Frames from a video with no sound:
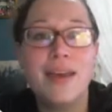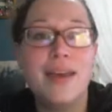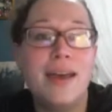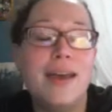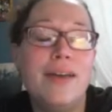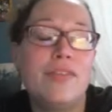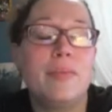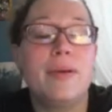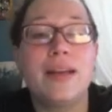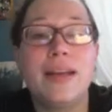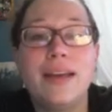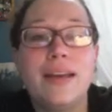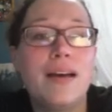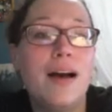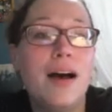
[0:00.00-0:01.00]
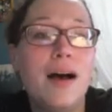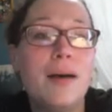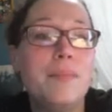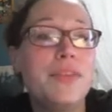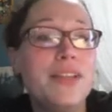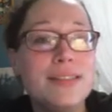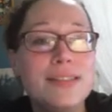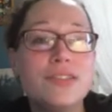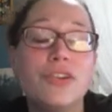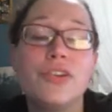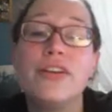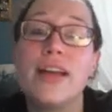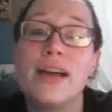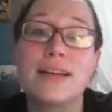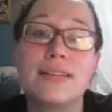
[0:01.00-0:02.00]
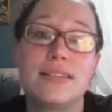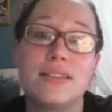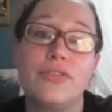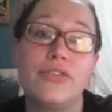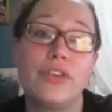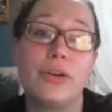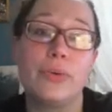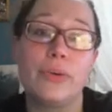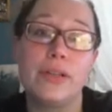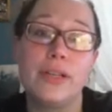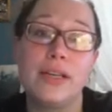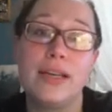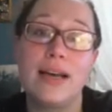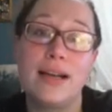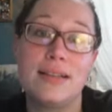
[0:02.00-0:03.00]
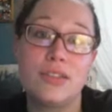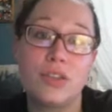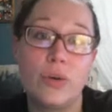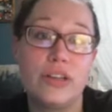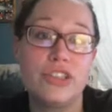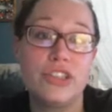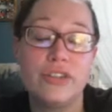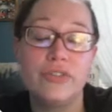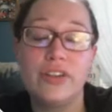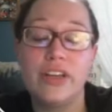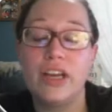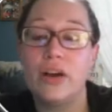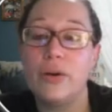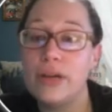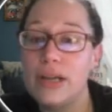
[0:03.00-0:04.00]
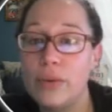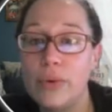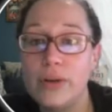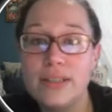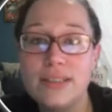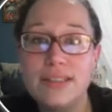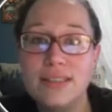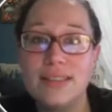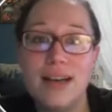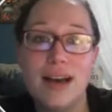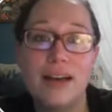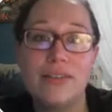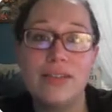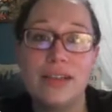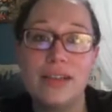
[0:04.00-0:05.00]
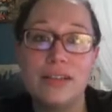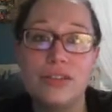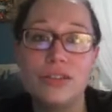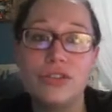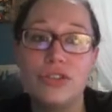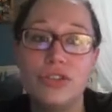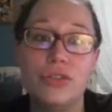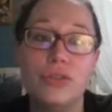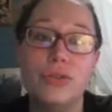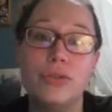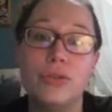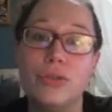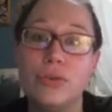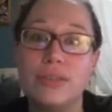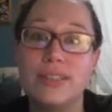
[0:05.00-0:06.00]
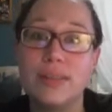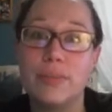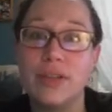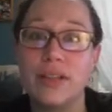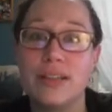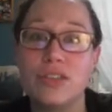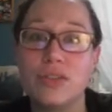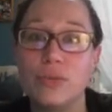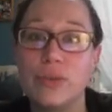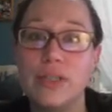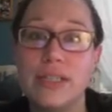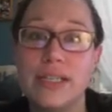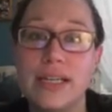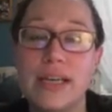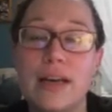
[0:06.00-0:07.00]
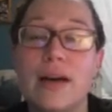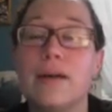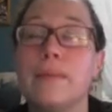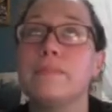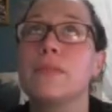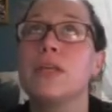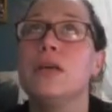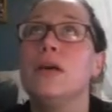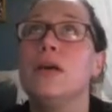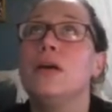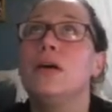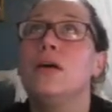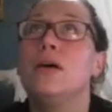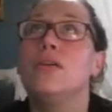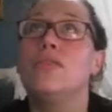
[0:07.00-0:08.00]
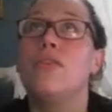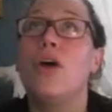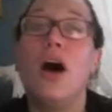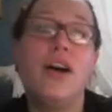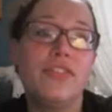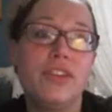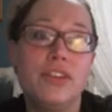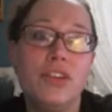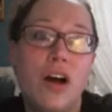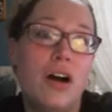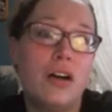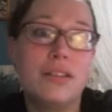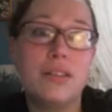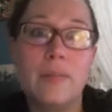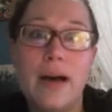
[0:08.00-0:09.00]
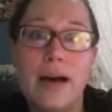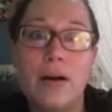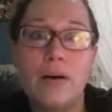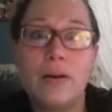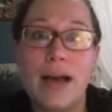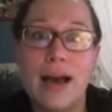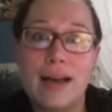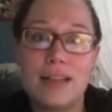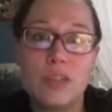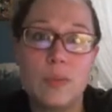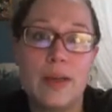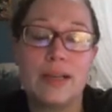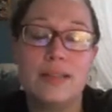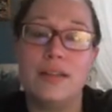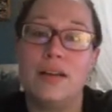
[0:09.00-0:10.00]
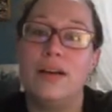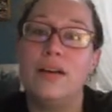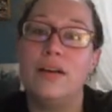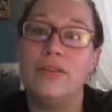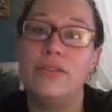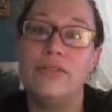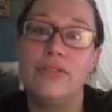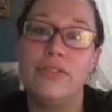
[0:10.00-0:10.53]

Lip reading: Hey everybody, this is our next frequently asked question video, and I wanted to dive into something that's a really often talked about aspect of